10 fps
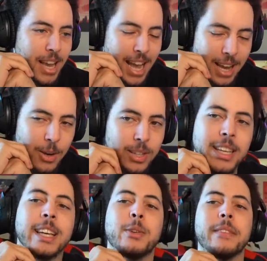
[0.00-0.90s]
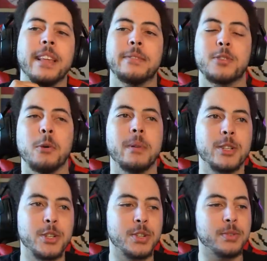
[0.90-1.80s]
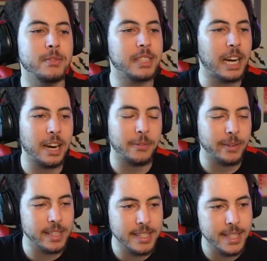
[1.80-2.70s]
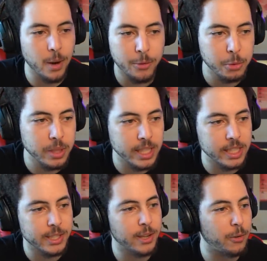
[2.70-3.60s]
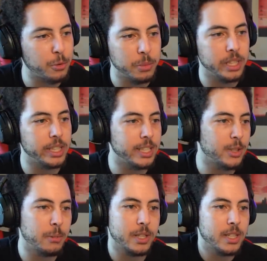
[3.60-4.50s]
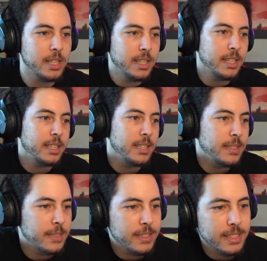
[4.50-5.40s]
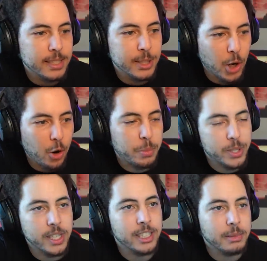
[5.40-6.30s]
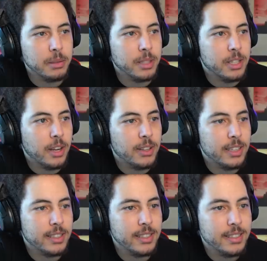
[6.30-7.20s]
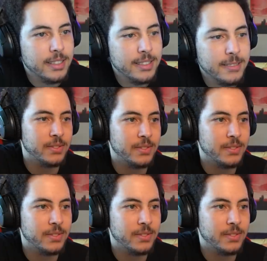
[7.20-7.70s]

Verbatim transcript: Hell yeah. You have to have so much confidence, self-humility, self -humility, so much dope shit to be able to talk like this.